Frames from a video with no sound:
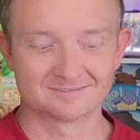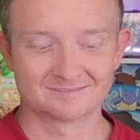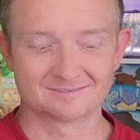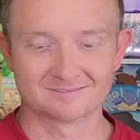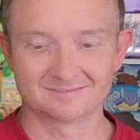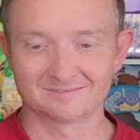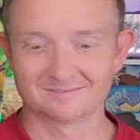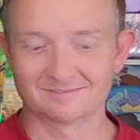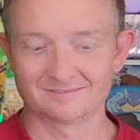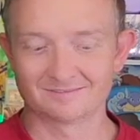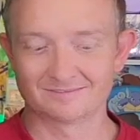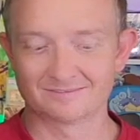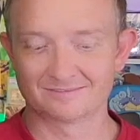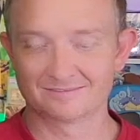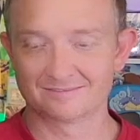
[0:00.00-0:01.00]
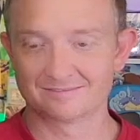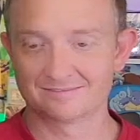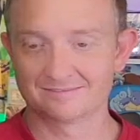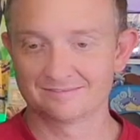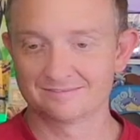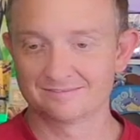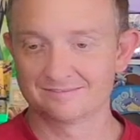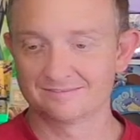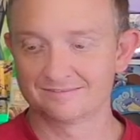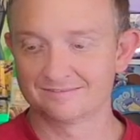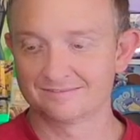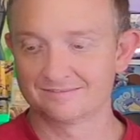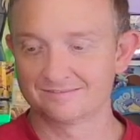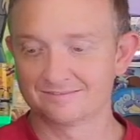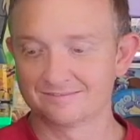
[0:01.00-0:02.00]

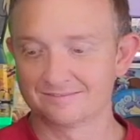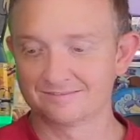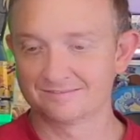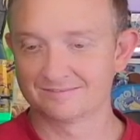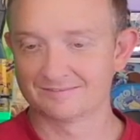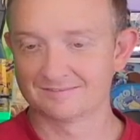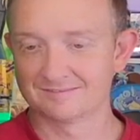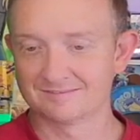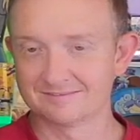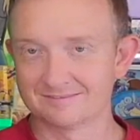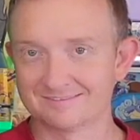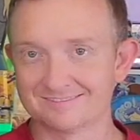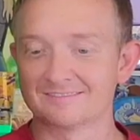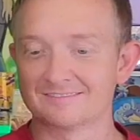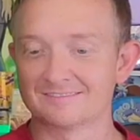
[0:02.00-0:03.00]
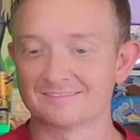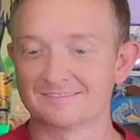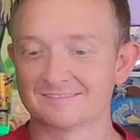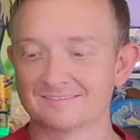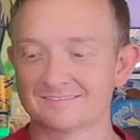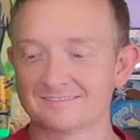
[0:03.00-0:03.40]
This person isn't speaking.